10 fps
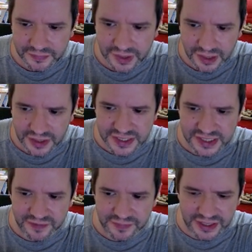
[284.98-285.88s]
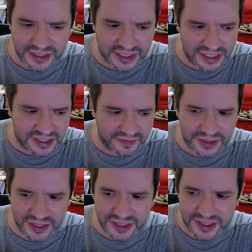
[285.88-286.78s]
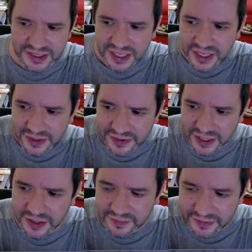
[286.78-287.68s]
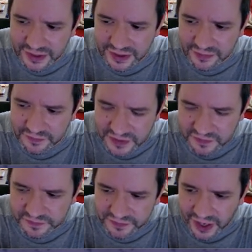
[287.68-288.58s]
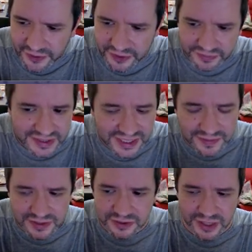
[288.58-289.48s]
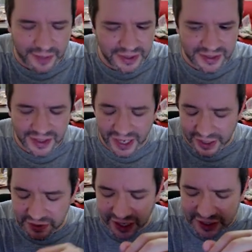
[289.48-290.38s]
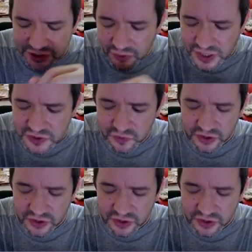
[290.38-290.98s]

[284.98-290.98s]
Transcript: He says, give me the keys, give me the keys. The father seems to, and as always,